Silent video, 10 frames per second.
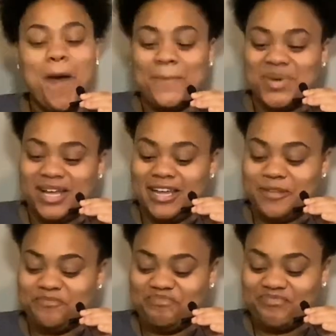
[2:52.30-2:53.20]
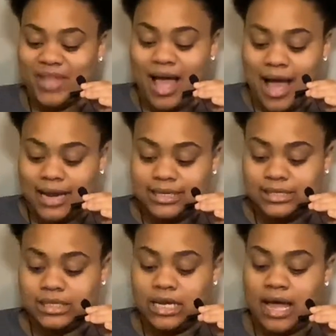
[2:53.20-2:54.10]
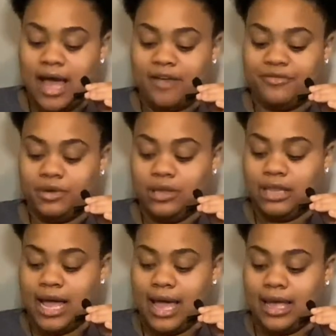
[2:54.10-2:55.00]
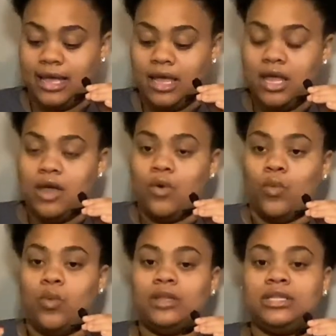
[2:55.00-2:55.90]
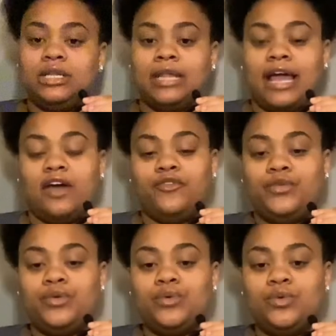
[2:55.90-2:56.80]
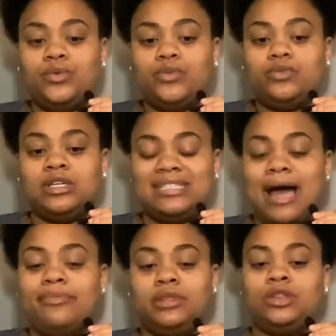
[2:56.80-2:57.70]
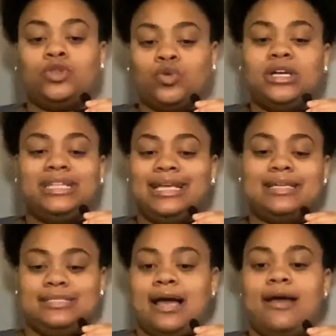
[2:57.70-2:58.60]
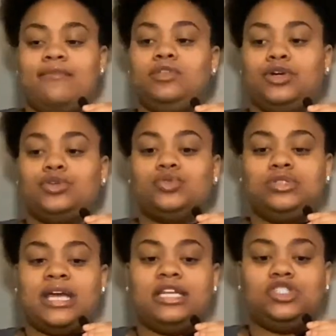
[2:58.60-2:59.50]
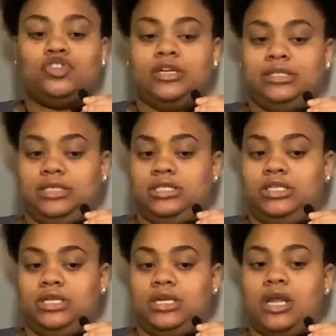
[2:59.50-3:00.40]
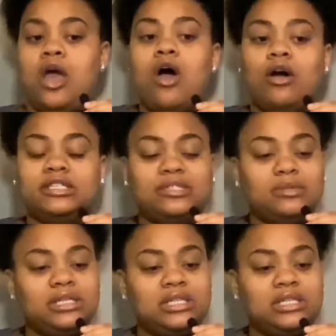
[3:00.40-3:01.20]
But honestly, I feel like the top three things I have learned through change and transition are some of the